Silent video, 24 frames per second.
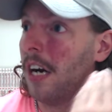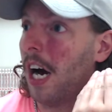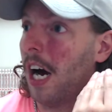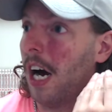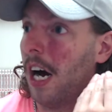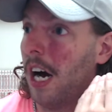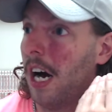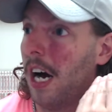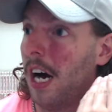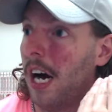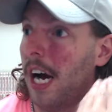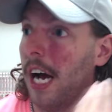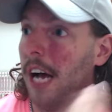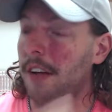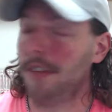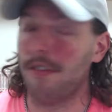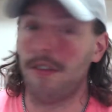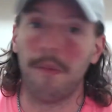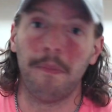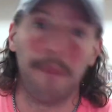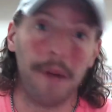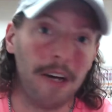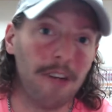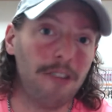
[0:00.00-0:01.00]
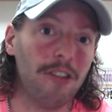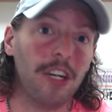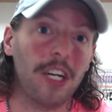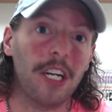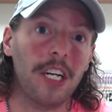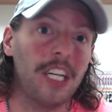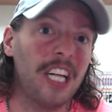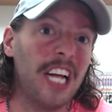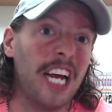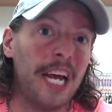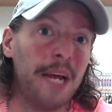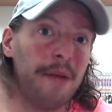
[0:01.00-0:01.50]
uh, as the budget
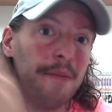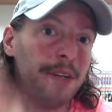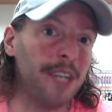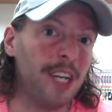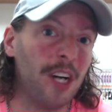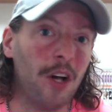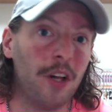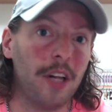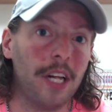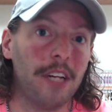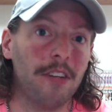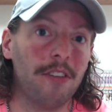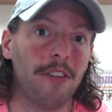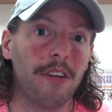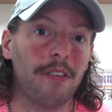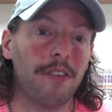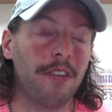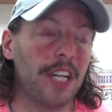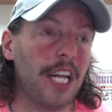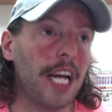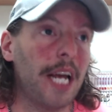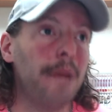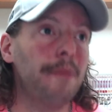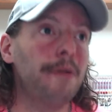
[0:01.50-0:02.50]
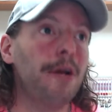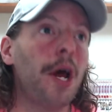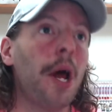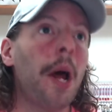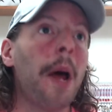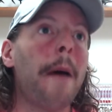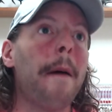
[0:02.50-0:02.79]
claimed, and all that stuff claimed,